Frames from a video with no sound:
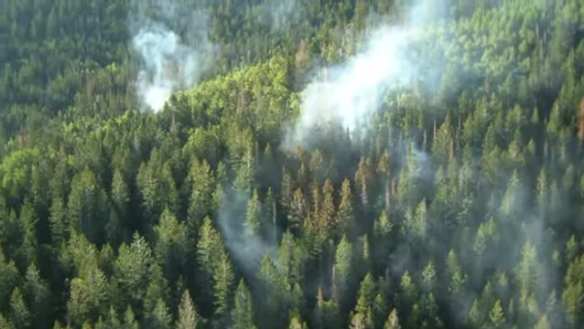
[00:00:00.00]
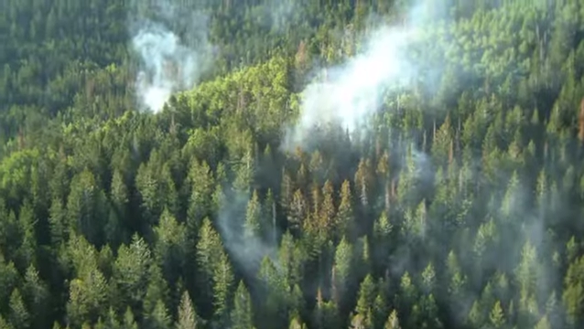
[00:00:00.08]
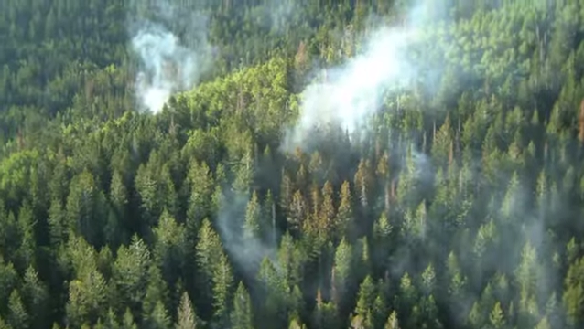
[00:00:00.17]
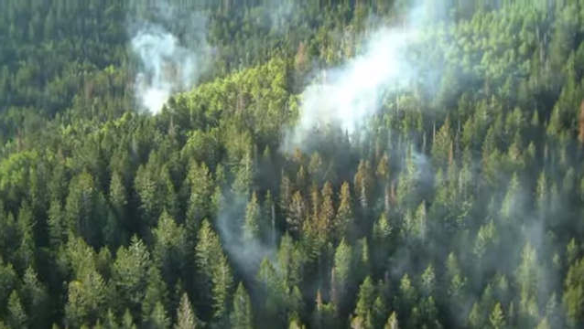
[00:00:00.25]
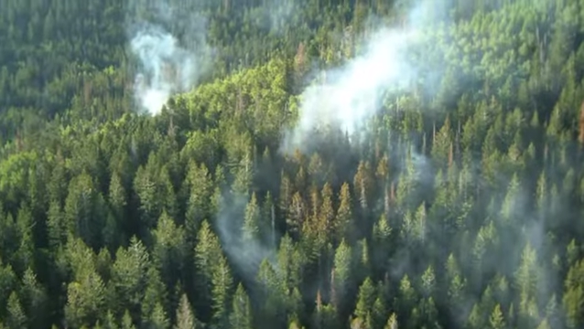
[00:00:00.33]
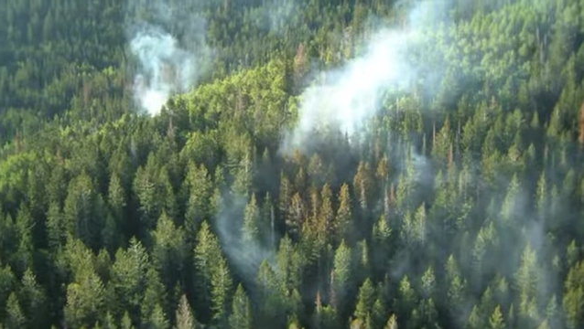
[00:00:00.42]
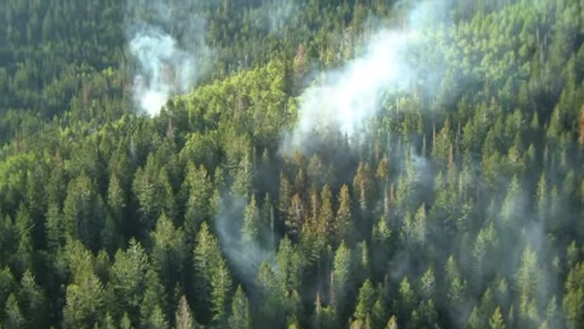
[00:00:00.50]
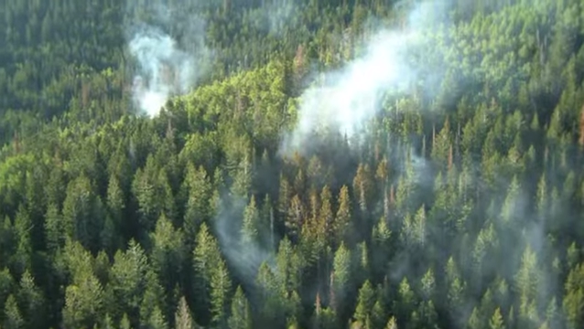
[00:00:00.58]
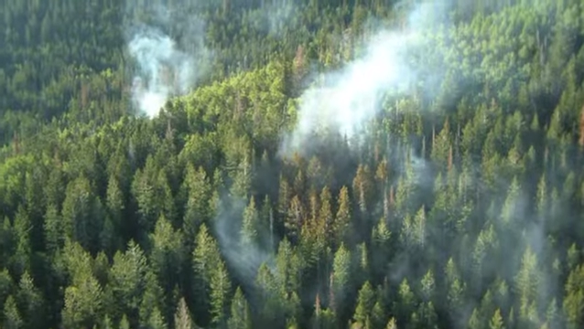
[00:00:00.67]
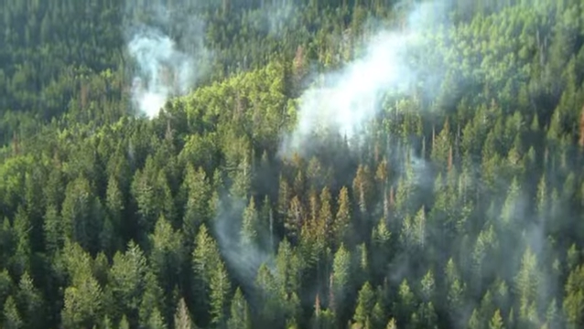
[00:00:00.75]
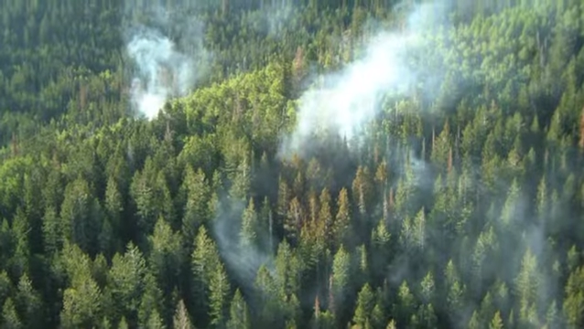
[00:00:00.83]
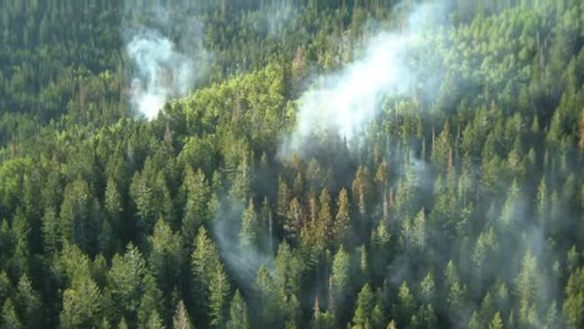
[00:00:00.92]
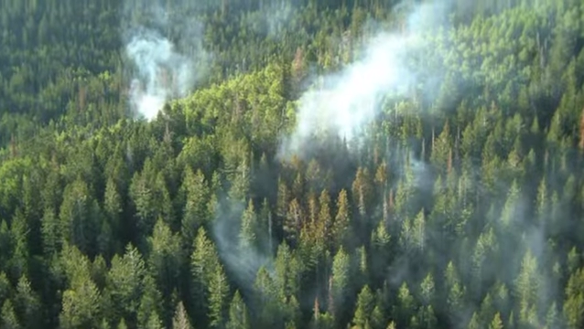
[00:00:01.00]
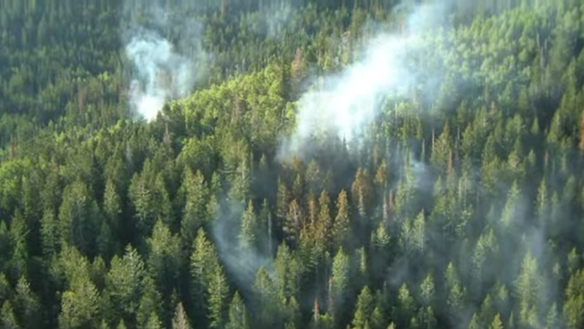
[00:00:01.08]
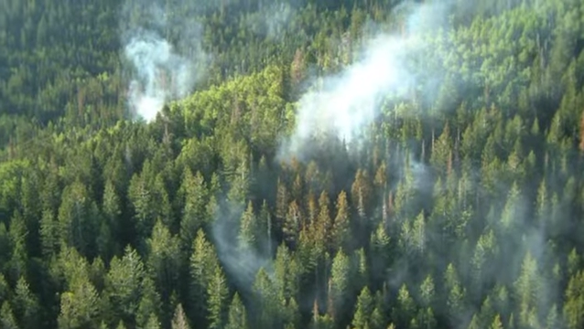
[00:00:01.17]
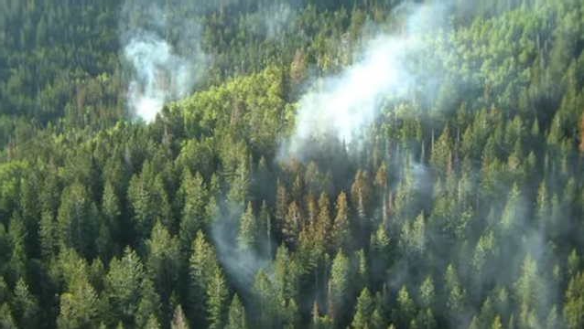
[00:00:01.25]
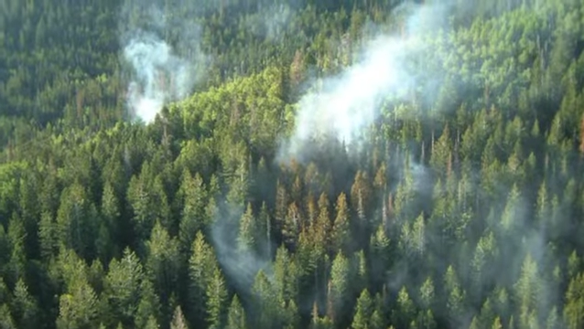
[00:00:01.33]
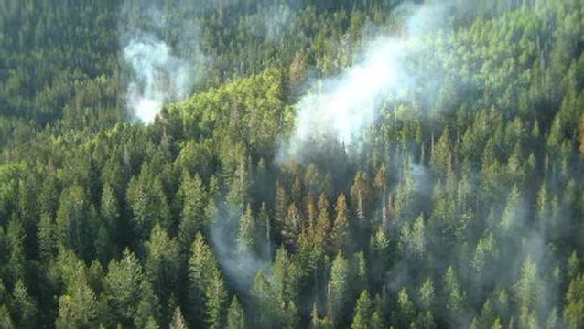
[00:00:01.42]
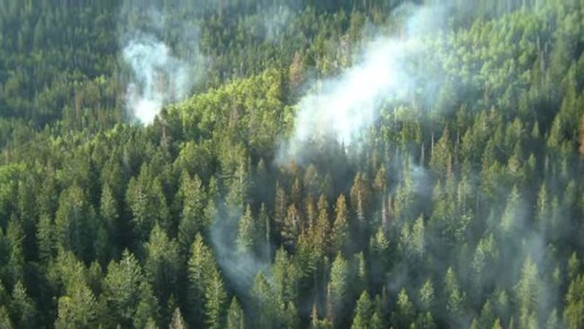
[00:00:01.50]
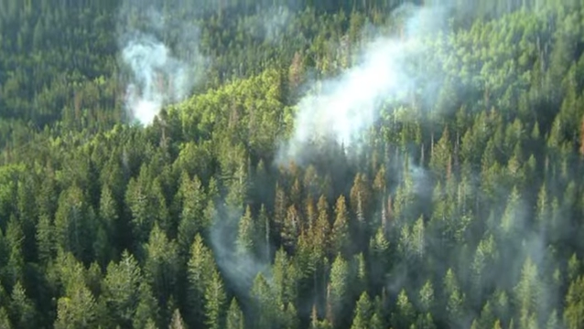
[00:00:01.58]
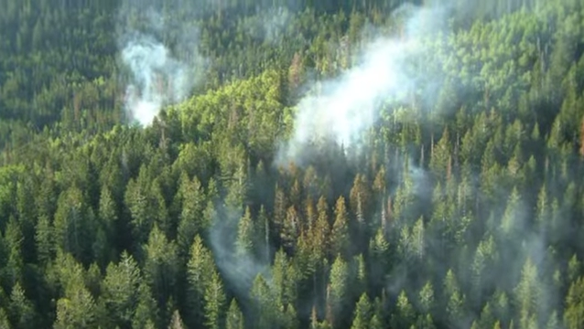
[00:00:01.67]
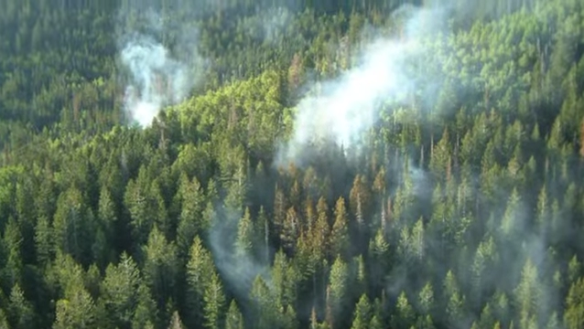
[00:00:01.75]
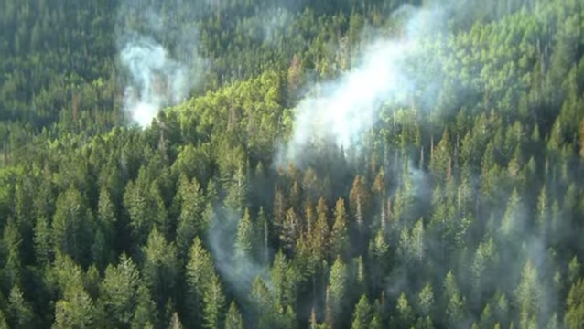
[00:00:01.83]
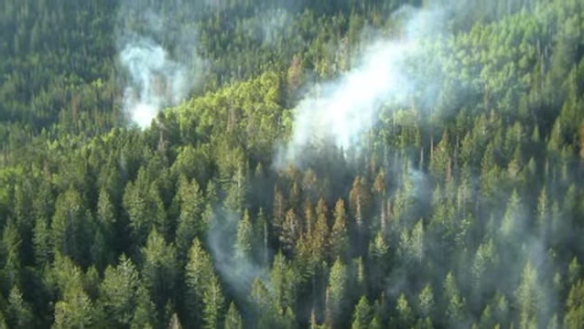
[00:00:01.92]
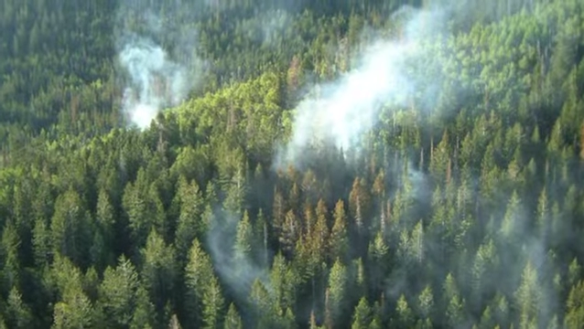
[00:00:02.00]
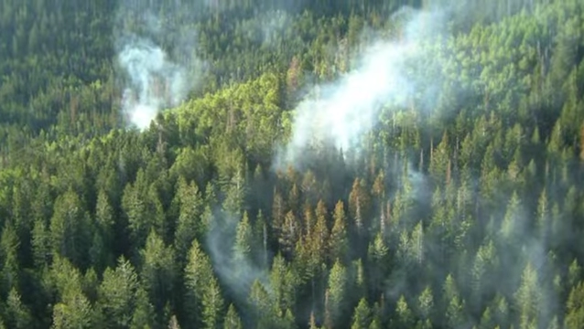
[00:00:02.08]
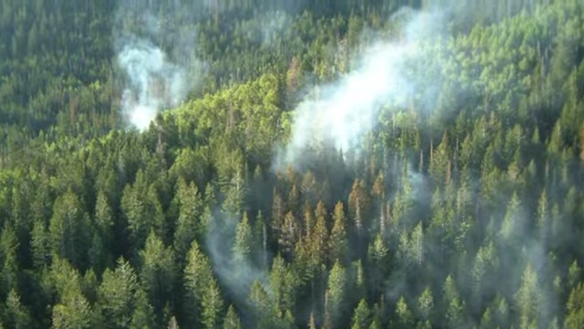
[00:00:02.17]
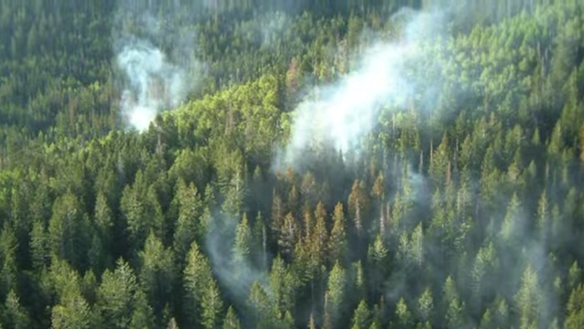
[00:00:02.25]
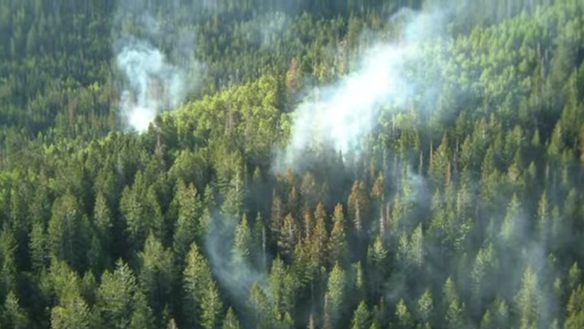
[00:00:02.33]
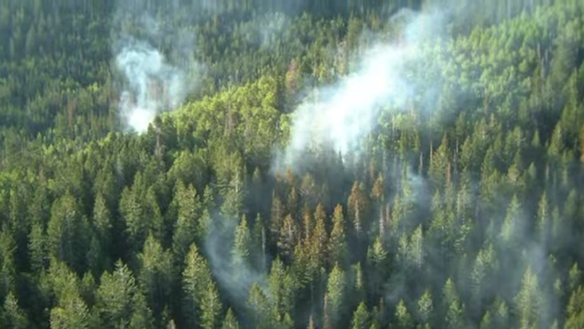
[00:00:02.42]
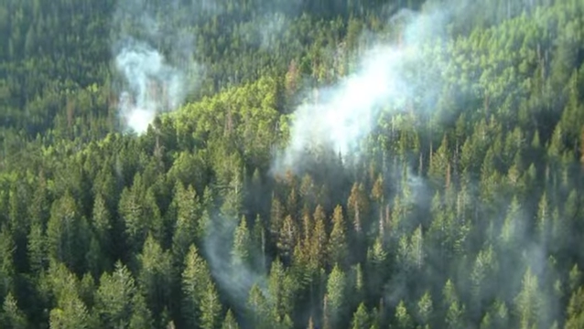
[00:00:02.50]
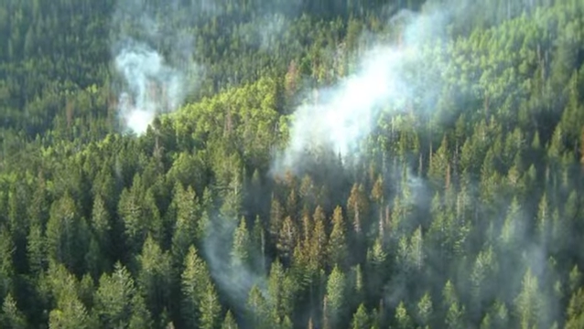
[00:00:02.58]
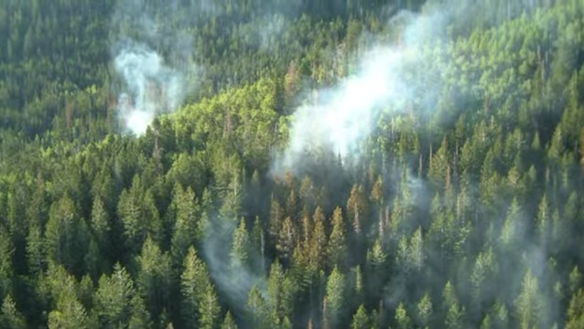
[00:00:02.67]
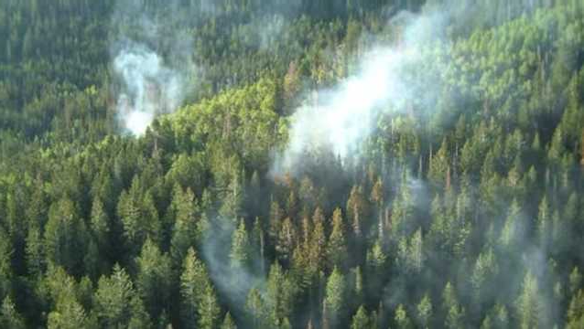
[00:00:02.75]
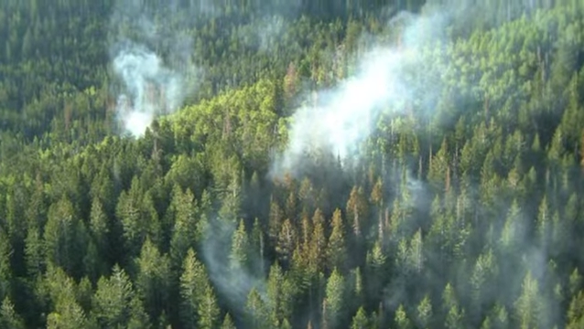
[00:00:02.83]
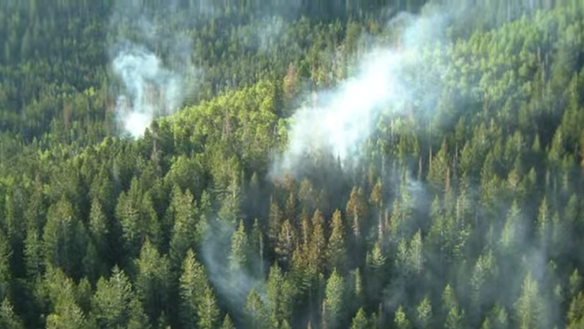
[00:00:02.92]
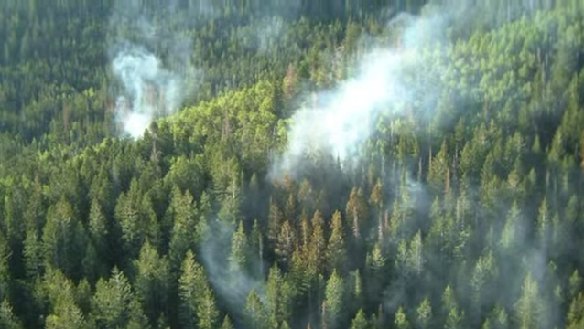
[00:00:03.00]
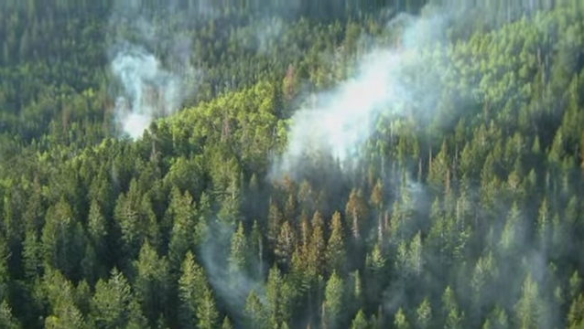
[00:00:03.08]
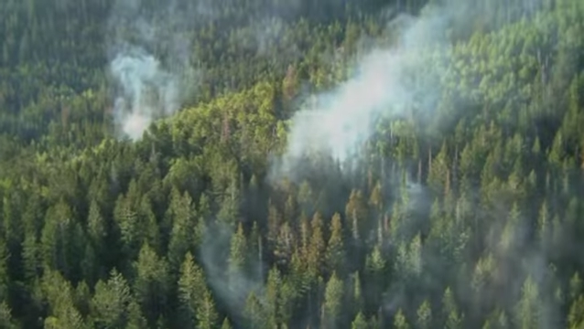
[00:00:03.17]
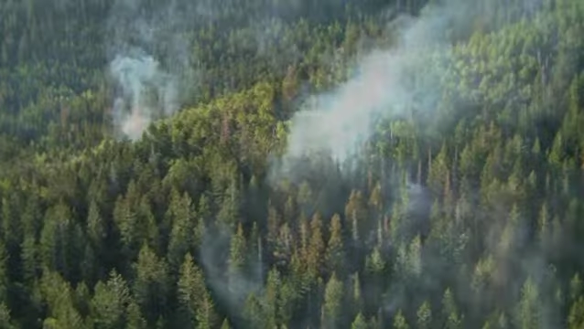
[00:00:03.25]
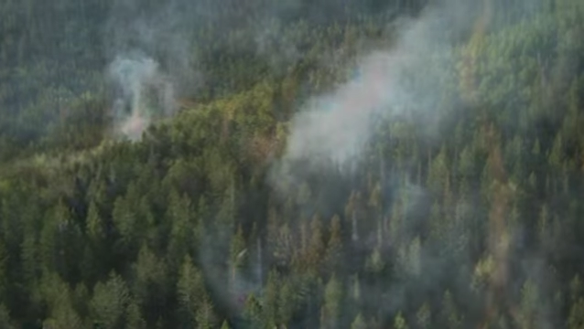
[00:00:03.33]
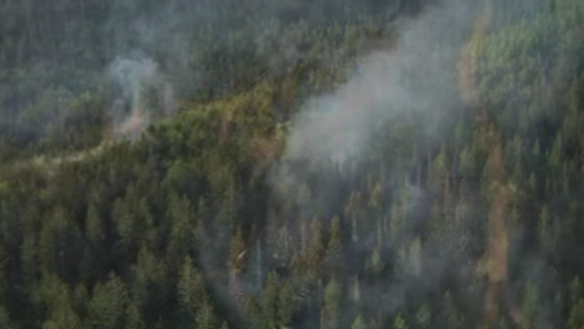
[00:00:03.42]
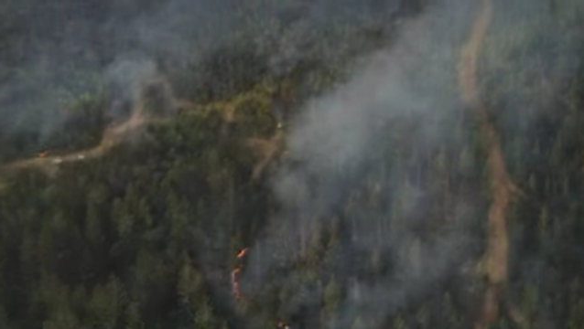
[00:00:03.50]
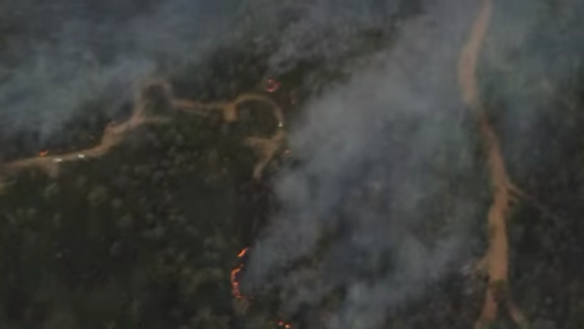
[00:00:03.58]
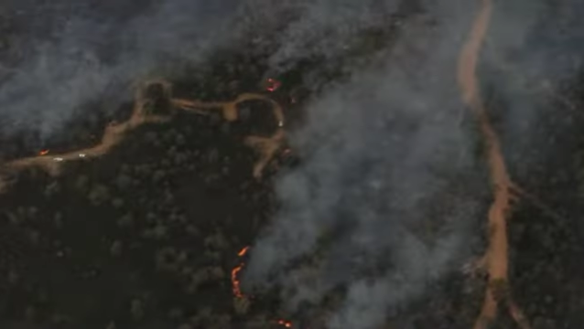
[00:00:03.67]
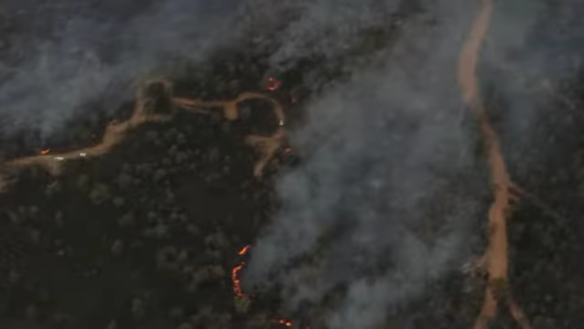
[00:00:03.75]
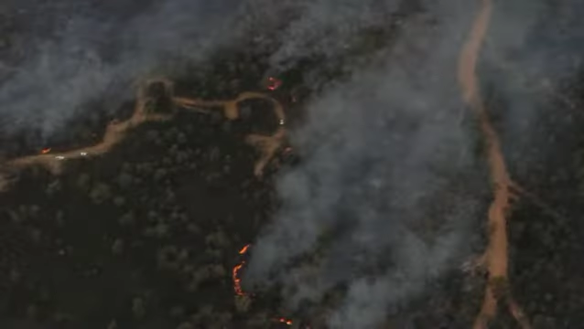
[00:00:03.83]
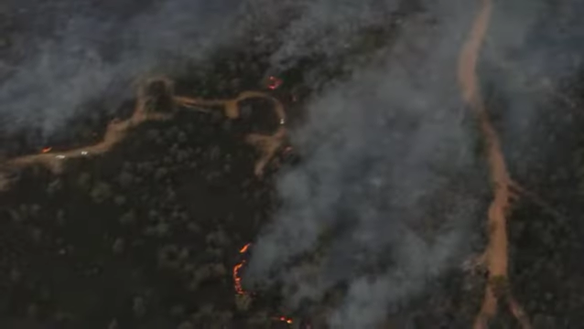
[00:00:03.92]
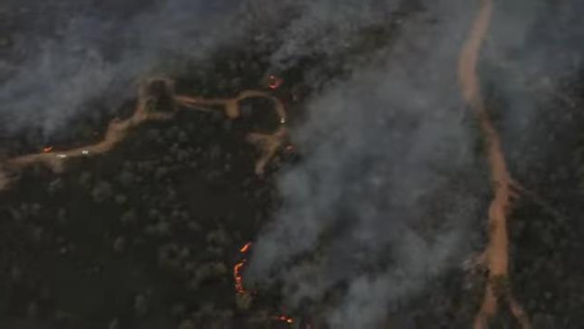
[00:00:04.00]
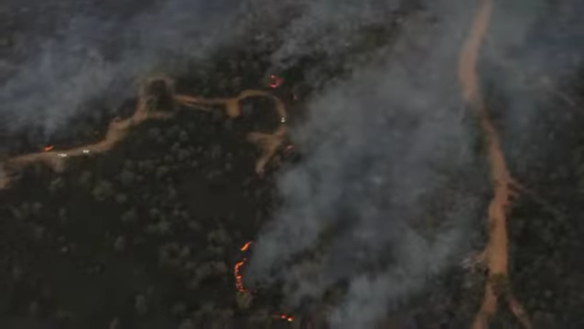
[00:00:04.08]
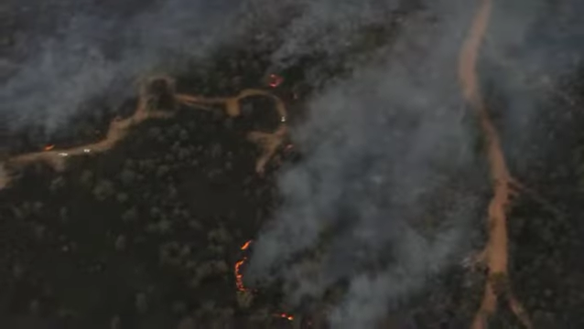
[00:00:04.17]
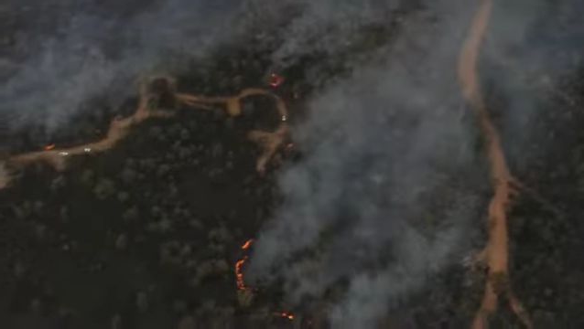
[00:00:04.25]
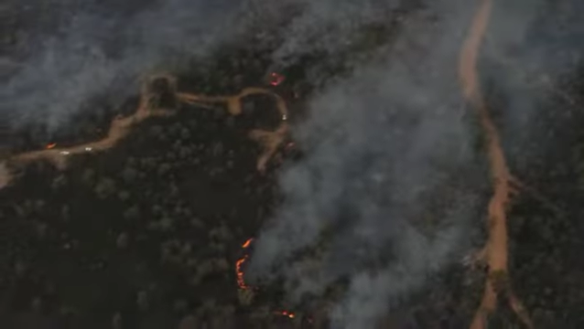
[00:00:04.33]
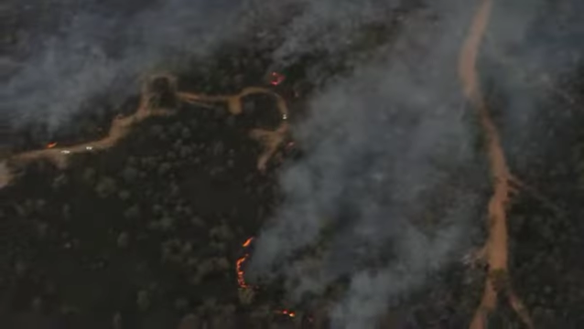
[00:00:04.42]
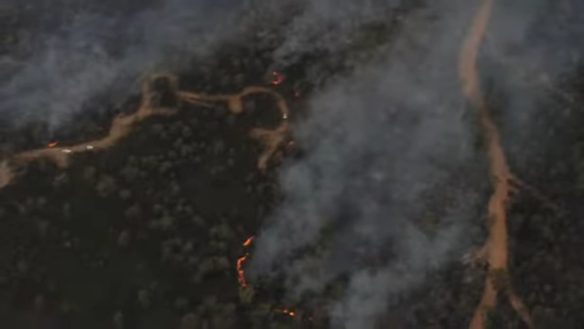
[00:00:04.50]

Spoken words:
(no speaker visible)